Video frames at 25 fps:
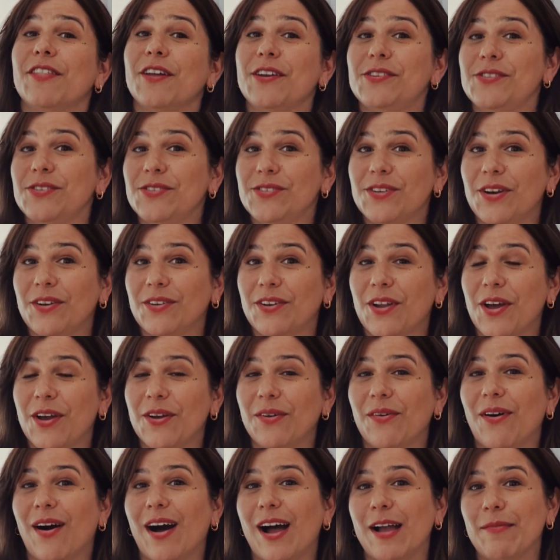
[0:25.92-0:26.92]
those who don't
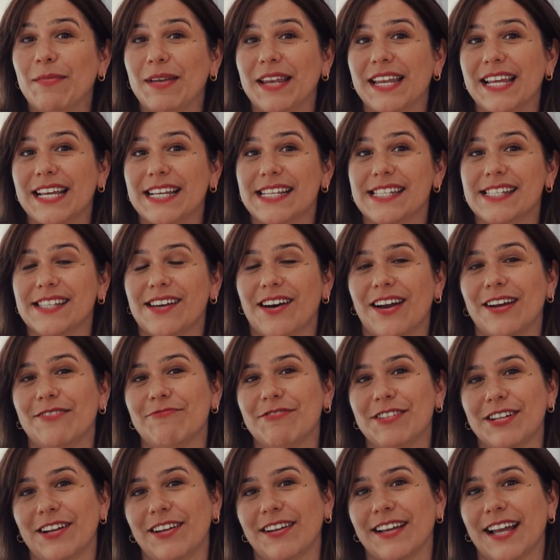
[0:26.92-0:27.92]
know, I'm Liz. I
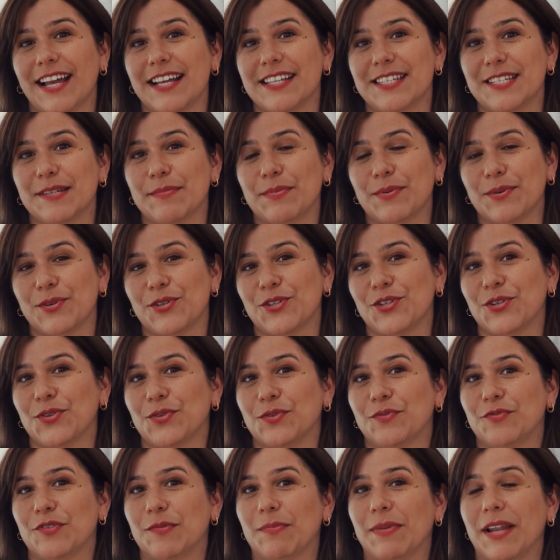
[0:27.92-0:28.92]
relocated to
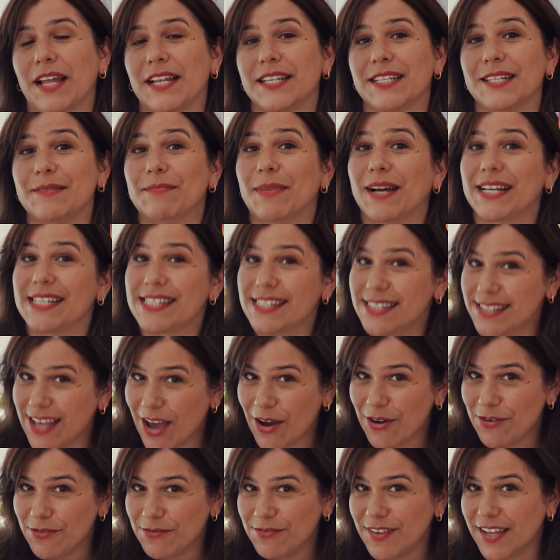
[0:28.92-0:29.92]
Portugal from London
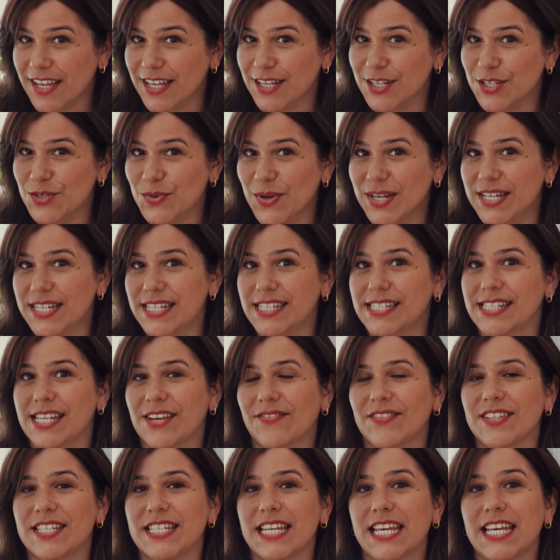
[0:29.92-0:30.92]
myself in
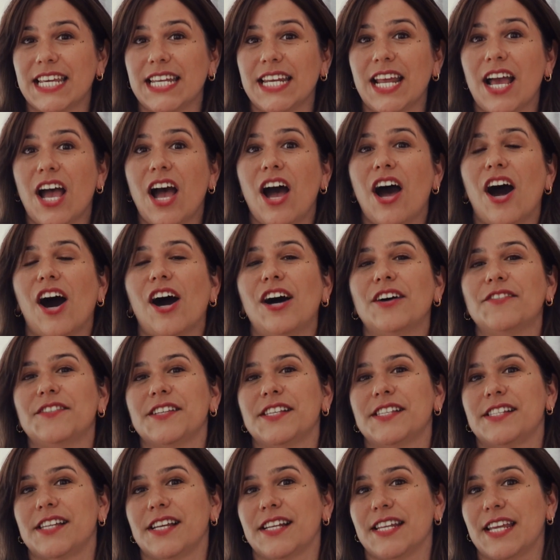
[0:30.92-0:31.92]
2017
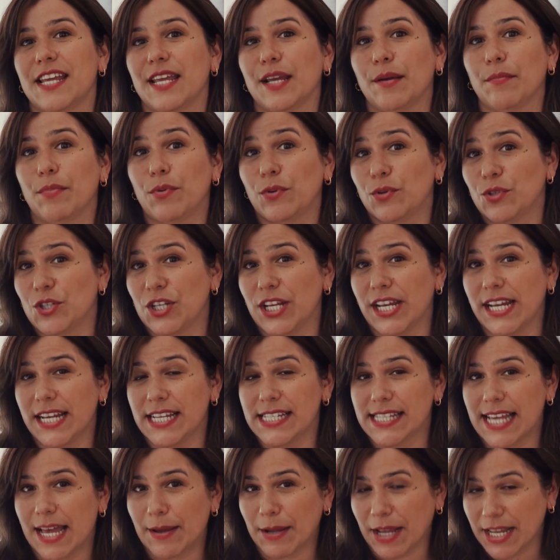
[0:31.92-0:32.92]
after studying
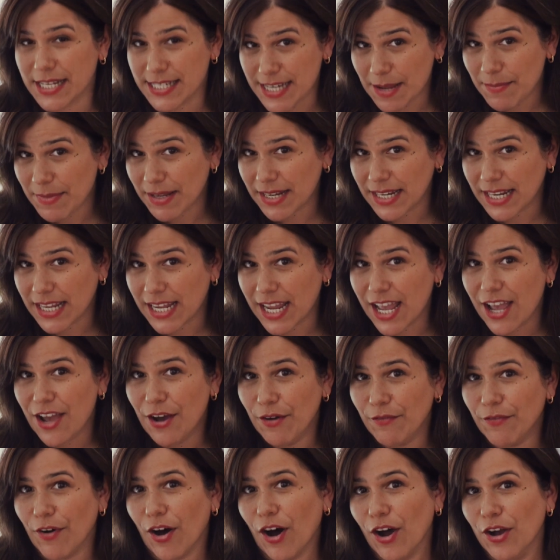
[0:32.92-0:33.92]
Portuguese academically
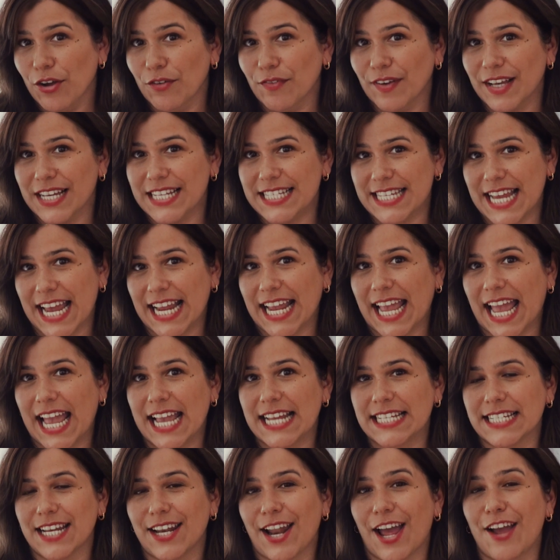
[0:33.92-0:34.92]
for over a
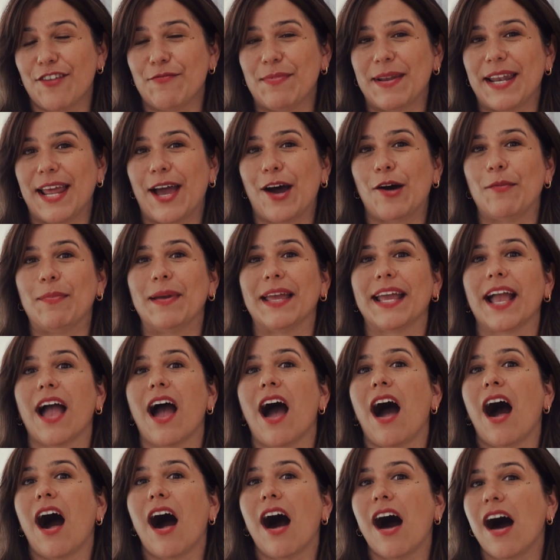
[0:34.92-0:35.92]
decade, and I've been helping
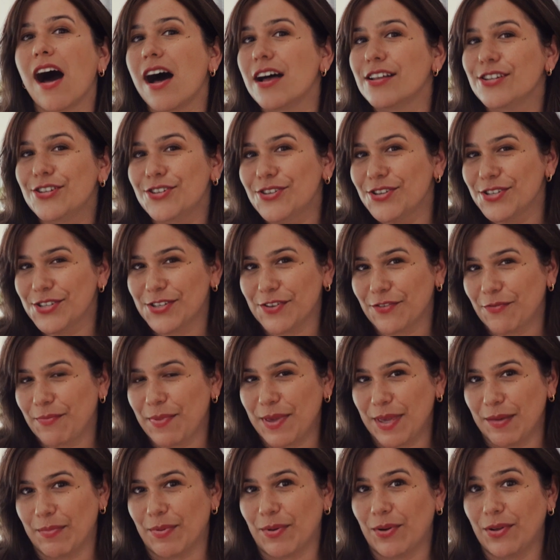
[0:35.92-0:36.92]
hundreds of
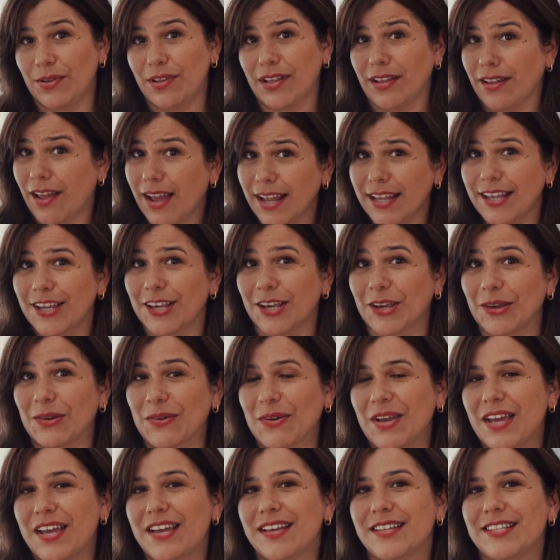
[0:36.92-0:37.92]
people like
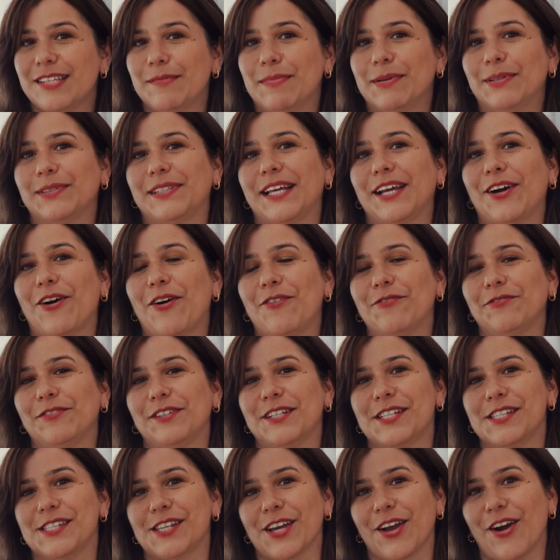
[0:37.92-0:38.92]
you to build their
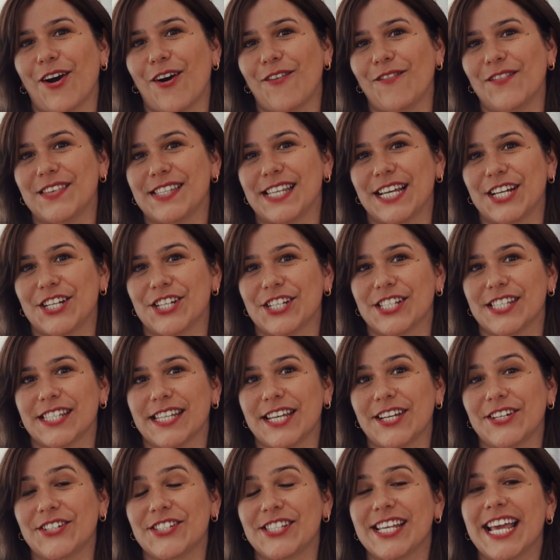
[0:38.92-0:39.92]
confidence and conversation
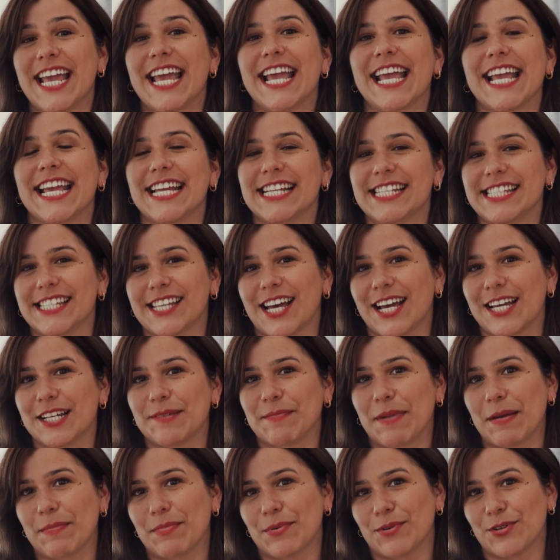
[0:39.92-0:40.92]
skills
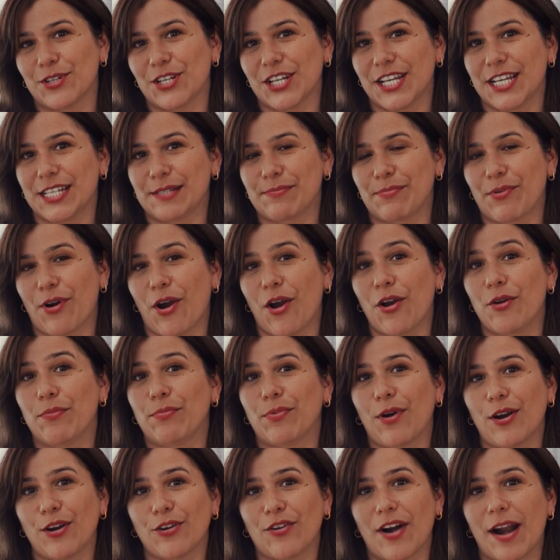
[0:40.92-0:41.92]
inside my Portuguese Pro
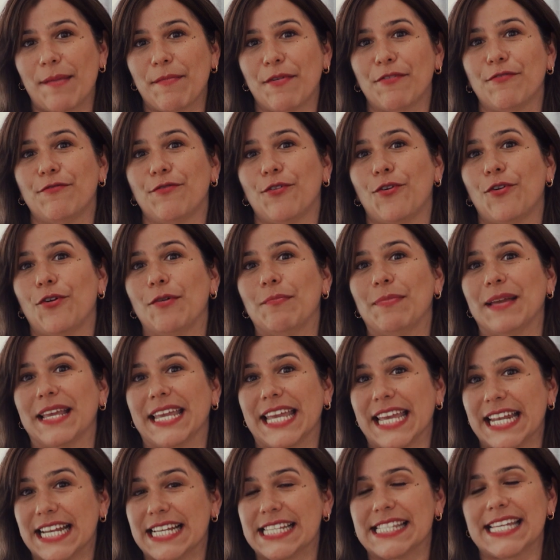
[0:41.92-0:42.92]
program for
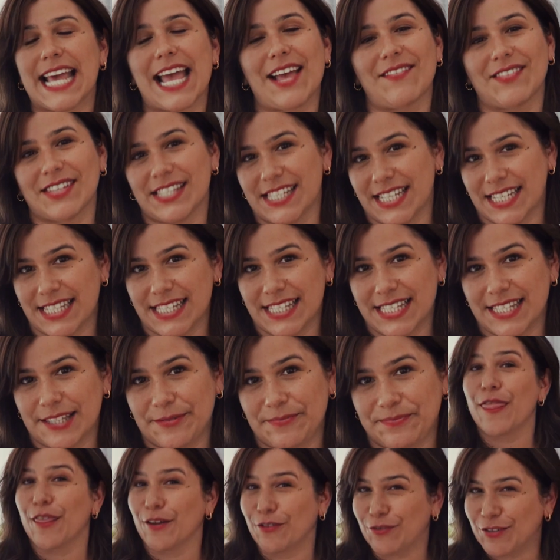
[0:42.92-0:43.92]
beginners ever since.
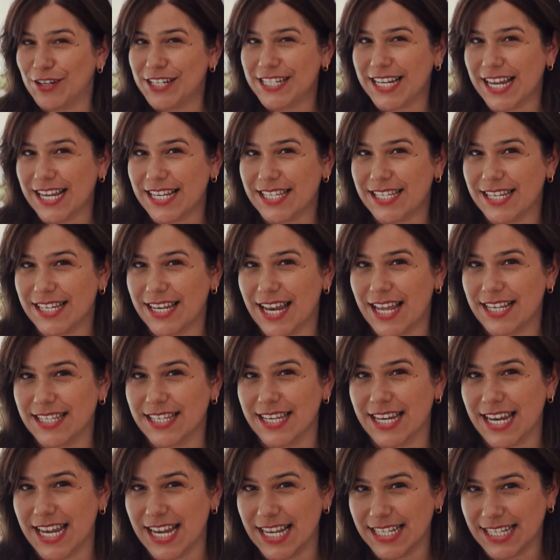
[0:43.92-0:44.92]
The free taster
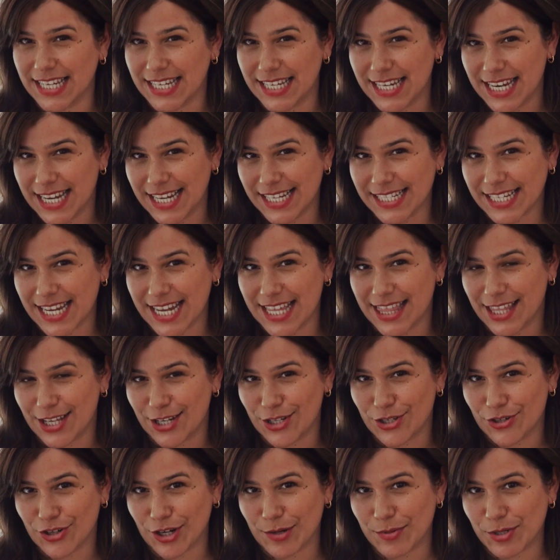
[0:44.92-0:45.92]
lesson is linked in the
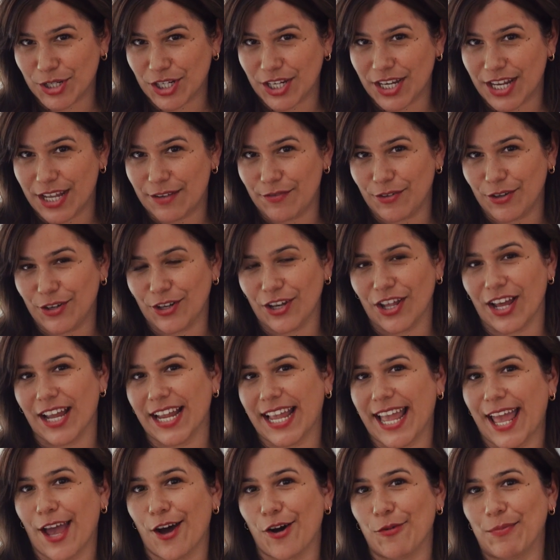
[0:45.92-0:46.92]
description if you'd
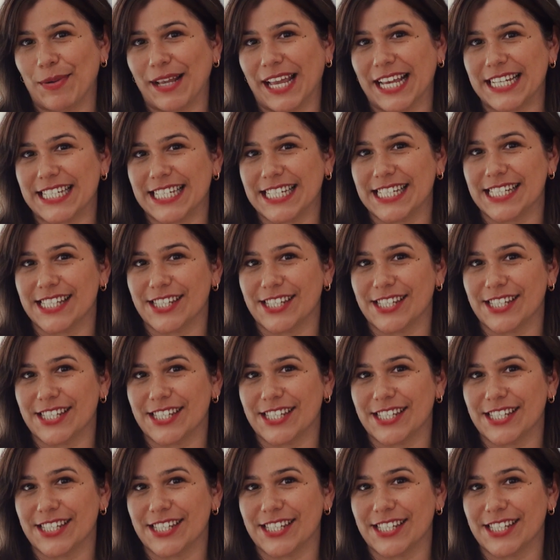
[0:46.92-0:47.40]
like help getting